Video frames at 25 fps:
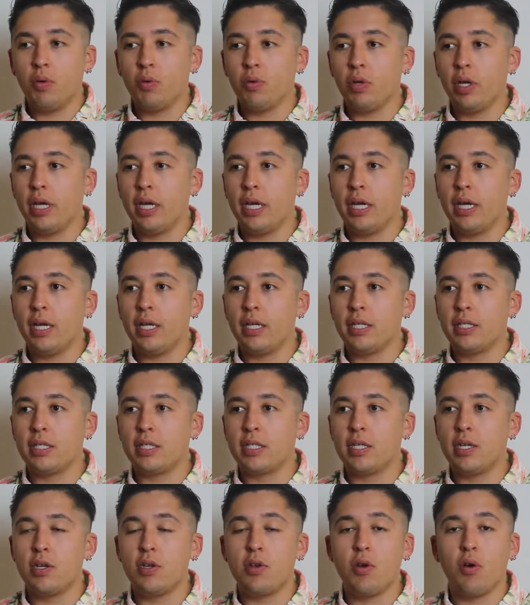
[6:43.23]

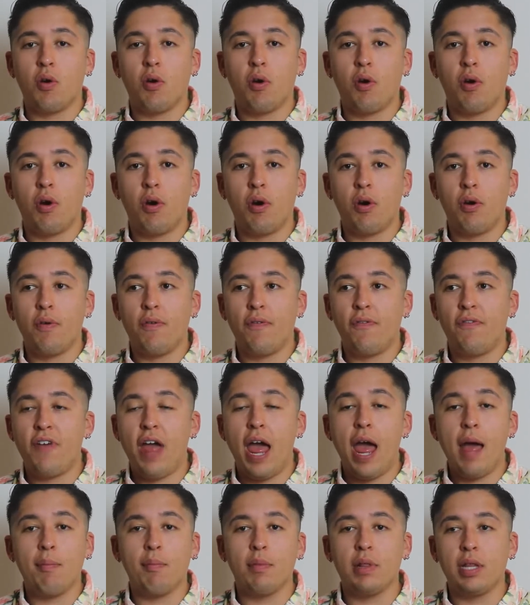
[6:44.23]
Is your
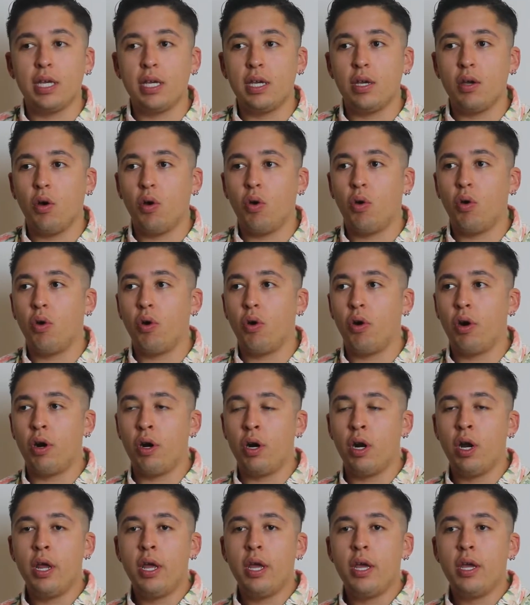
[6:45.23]
family
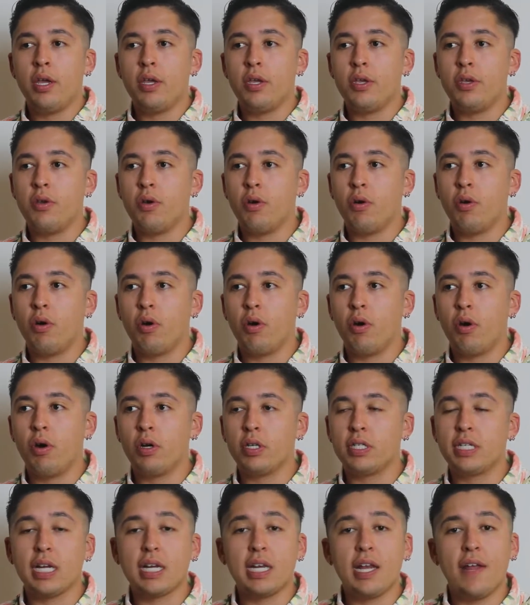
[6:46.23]
or your
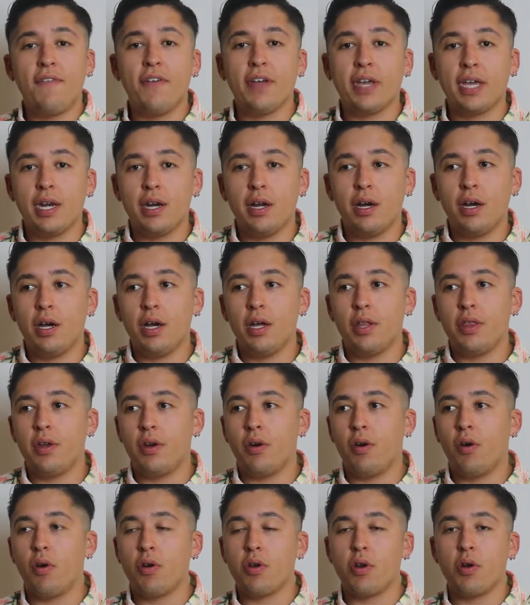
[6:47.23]
significant
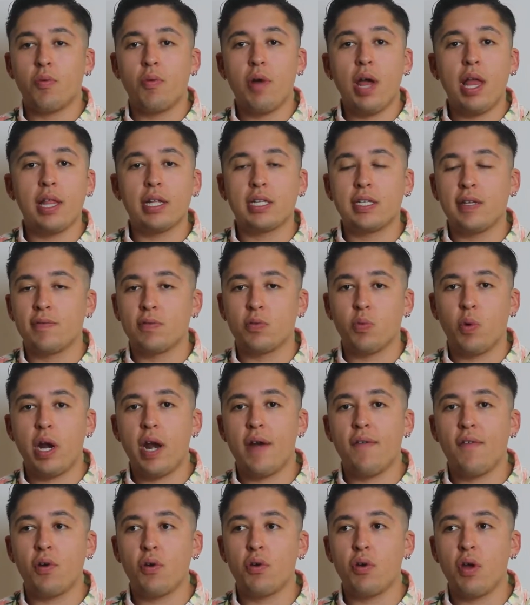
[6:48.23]
other or your relatives,
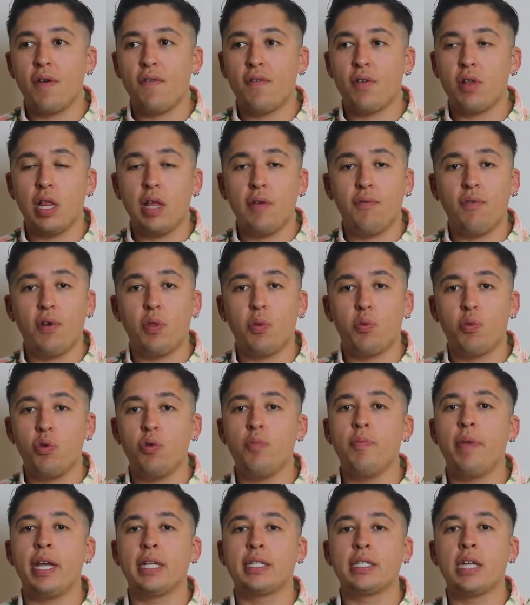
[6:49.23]
whoever you live with,
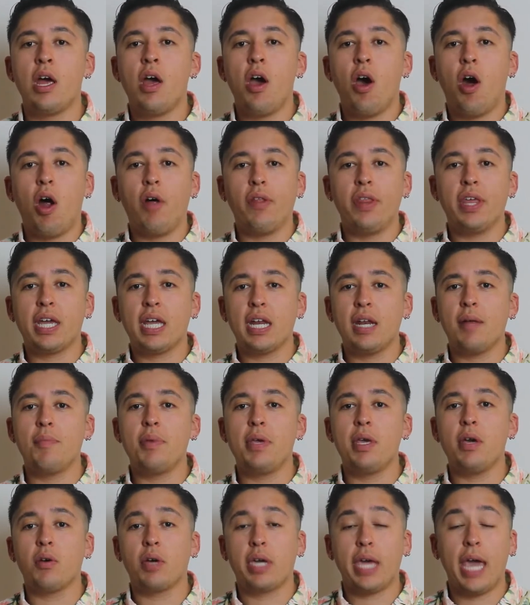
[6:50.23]
roommates, are they going to be
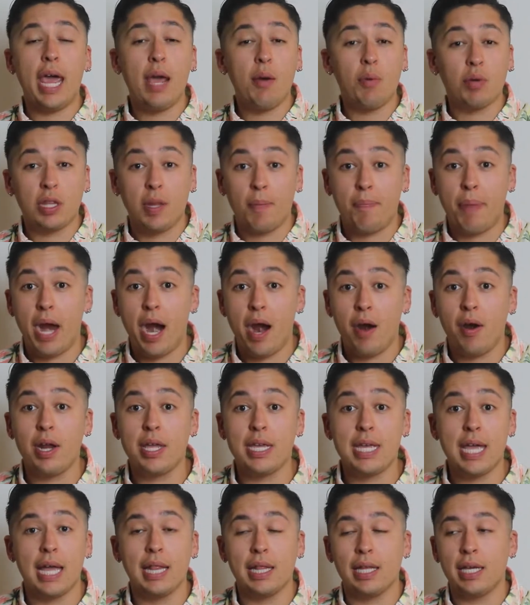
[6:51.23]
okay with the parrot
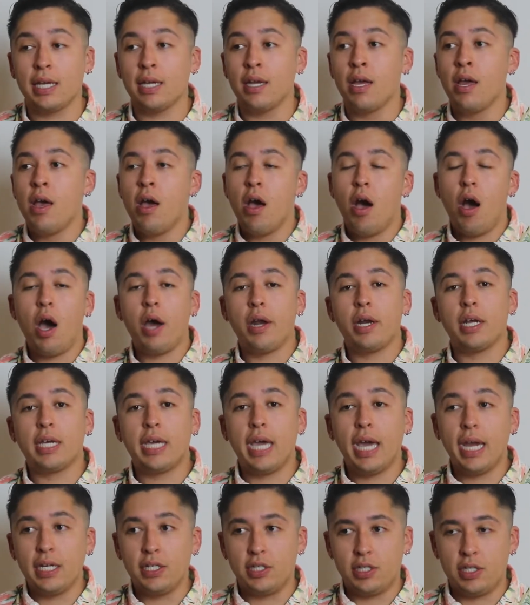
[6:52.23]
yelling on
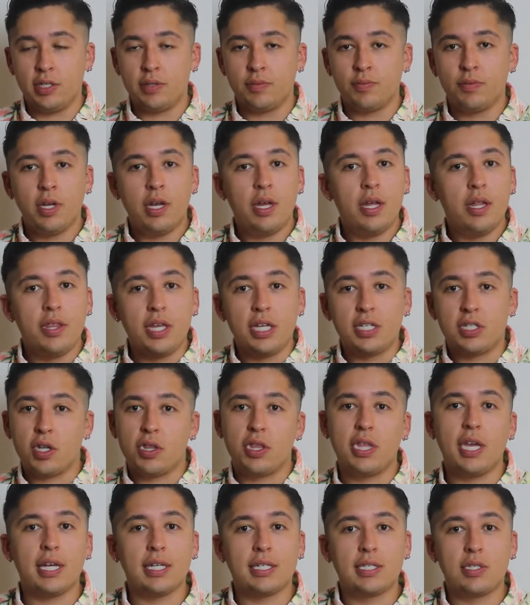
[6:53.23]
occasion? These are
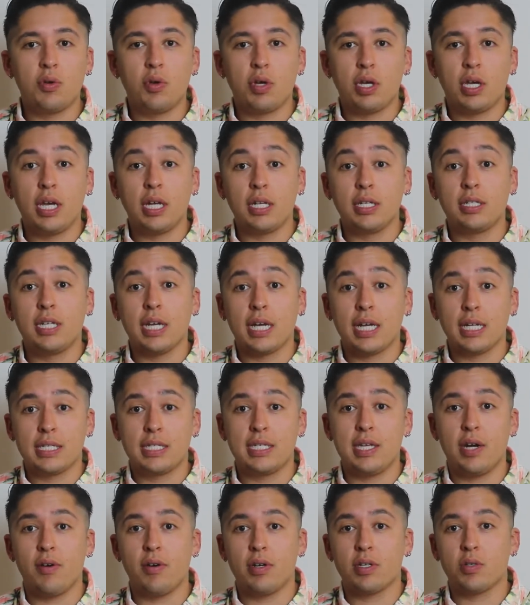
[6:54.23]
things to
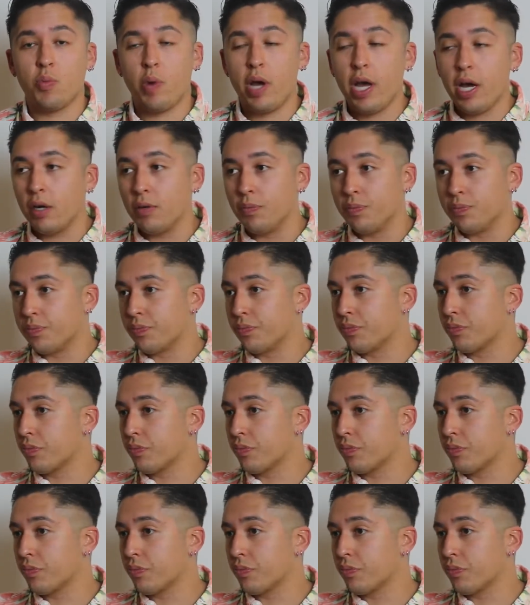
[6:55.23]
consider as well.